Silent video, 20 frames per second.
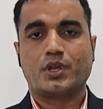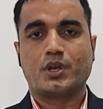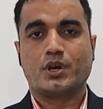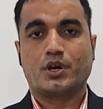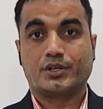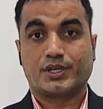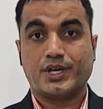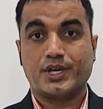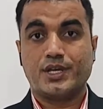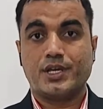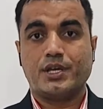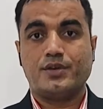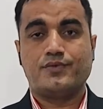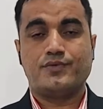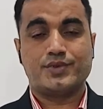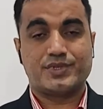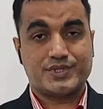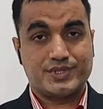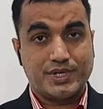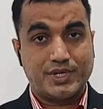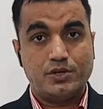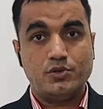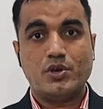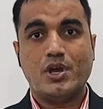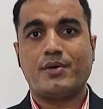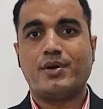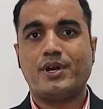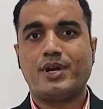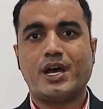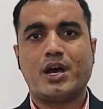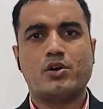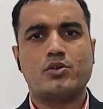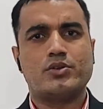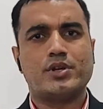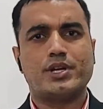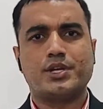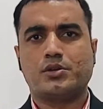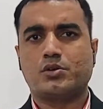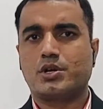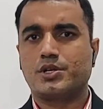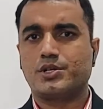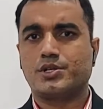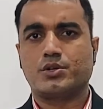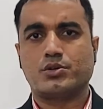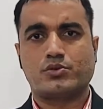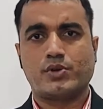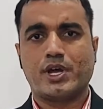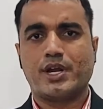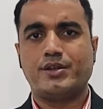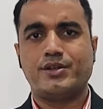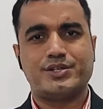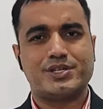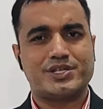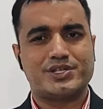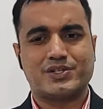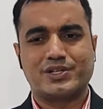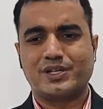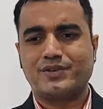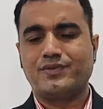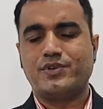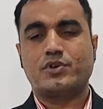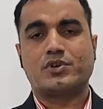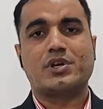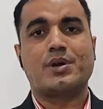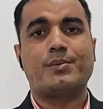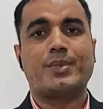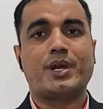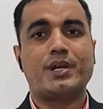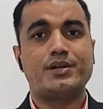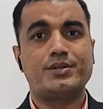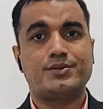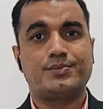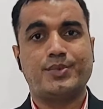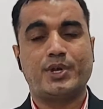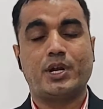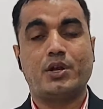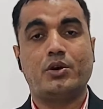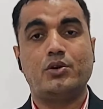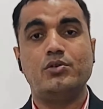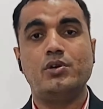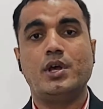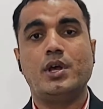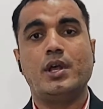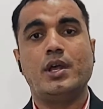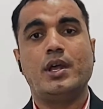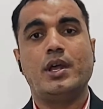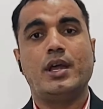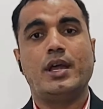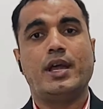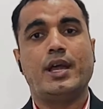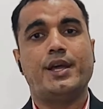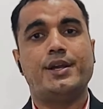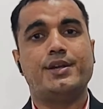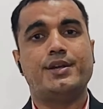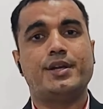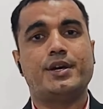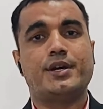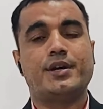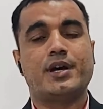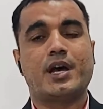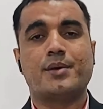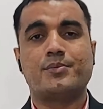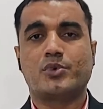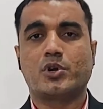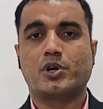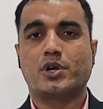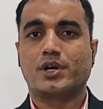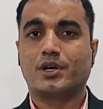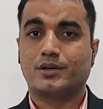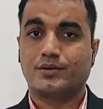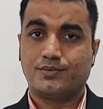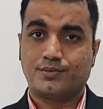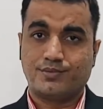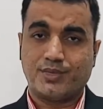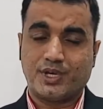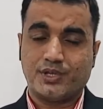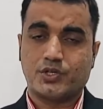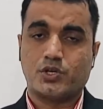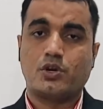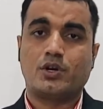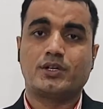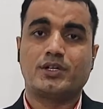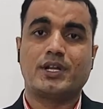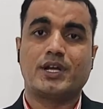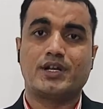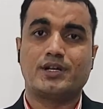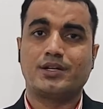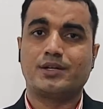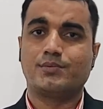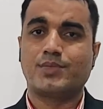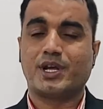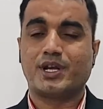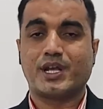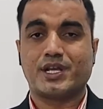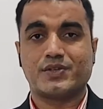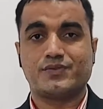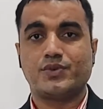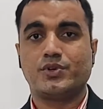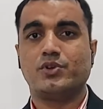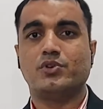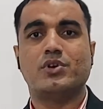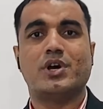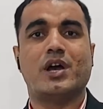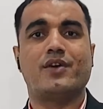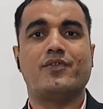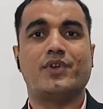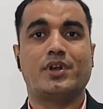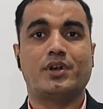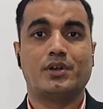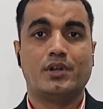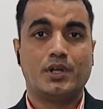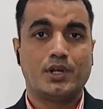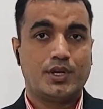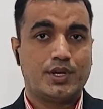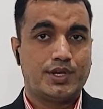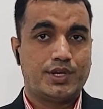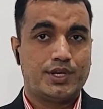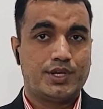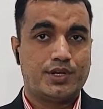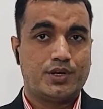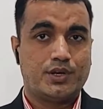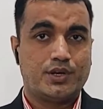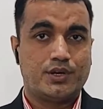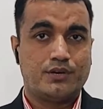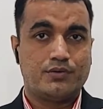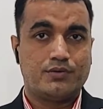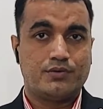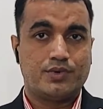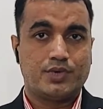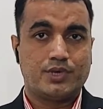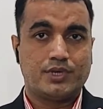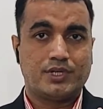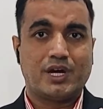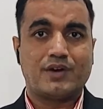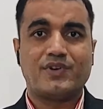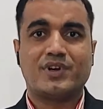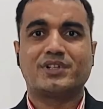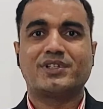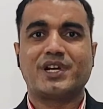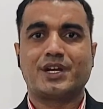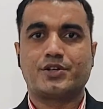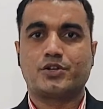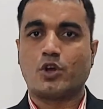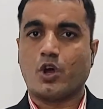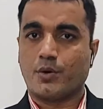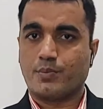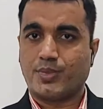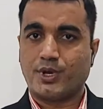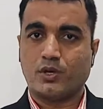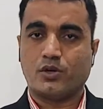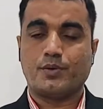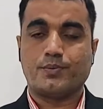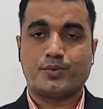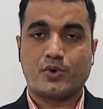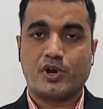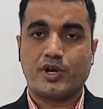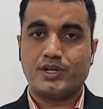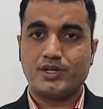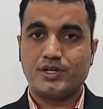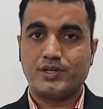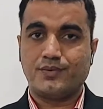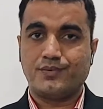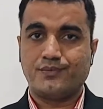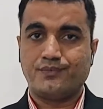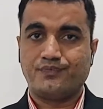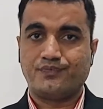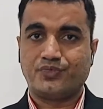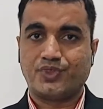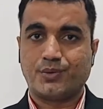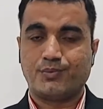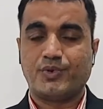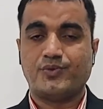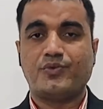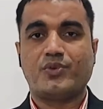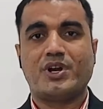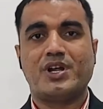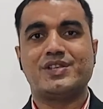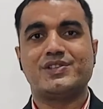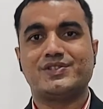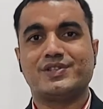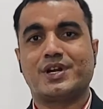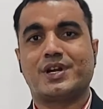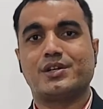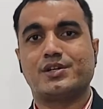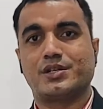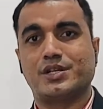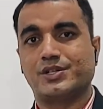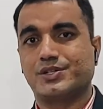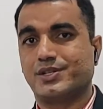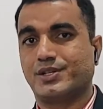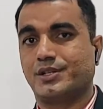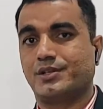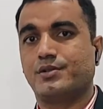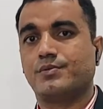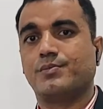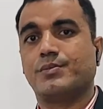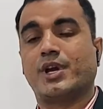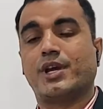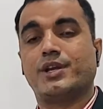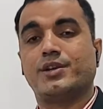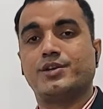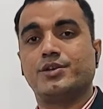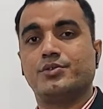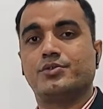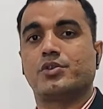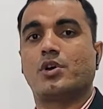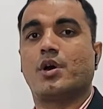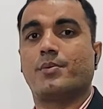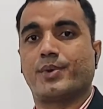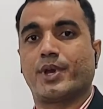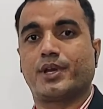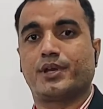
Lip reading: Okay, if still you have a doubt or any question or query, just leave your comment below, and I'm gonna make sure that in my next video I will cover that topic or point before I start teaching my new topic.